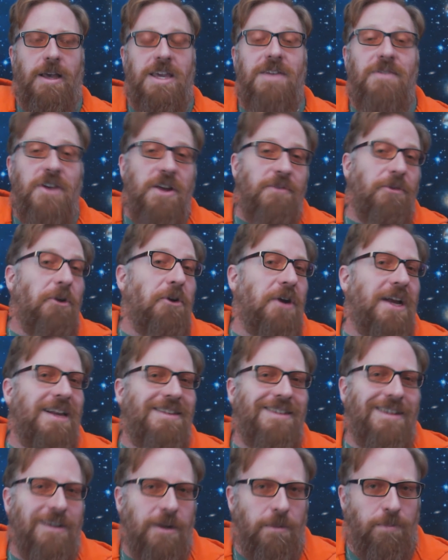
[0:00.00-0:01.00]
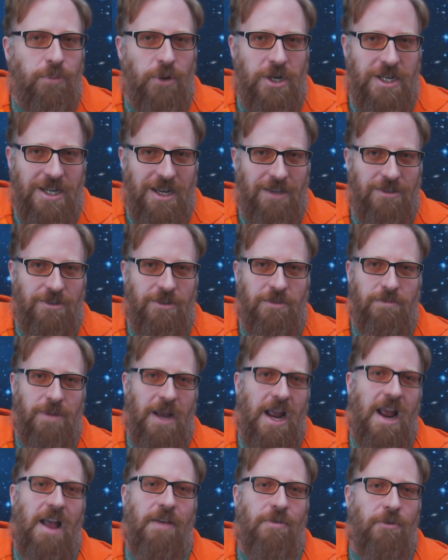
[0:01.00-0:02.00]
even if there isn't a predestined
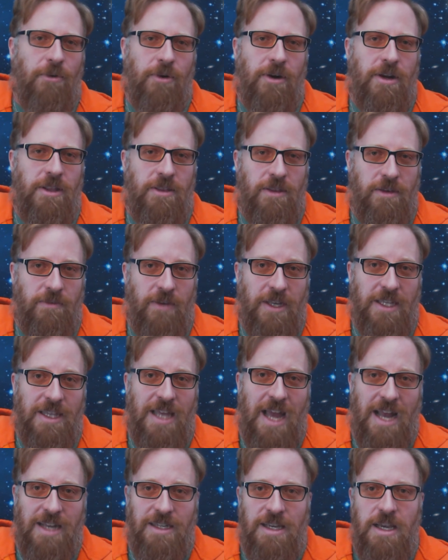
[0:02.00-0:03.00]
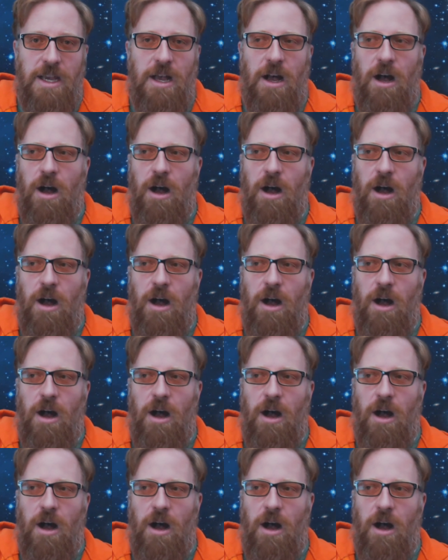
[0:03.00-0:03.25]
path or anything like that,